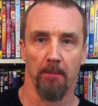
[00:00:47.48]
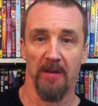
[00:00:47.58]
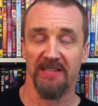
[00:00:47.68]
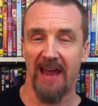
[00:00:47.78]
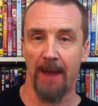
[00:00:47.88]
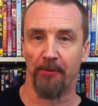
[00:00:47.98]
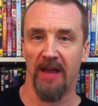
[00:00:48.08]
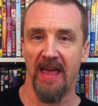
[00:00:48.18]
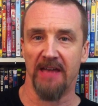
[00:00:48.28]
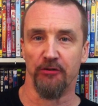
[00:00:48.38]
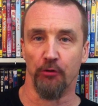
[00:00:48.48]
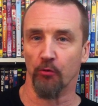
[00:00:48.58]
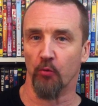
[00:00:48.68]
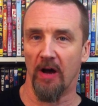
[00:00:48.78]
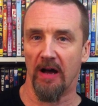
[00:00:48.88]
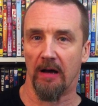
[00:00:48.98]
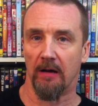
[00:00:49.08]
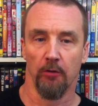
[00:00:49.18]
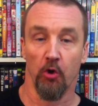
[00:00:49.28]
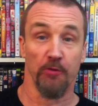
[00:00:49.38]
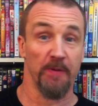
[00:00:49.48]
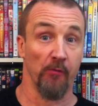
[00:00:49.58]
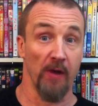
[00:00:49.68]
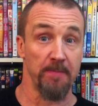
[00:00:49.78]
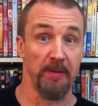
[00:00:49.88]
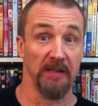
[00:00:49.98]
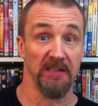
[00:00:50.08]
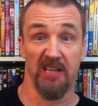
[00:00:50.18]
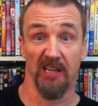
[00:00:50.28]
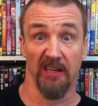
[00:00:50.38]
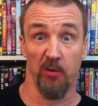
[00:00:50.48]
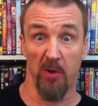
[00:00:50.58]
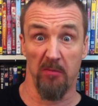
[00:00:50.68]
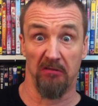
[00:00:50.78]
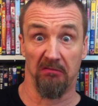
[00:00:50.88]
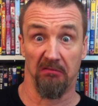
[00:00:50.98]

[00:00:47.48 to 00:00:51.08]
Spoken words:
must apprehend Yuen Biao, who's been raping and killing women.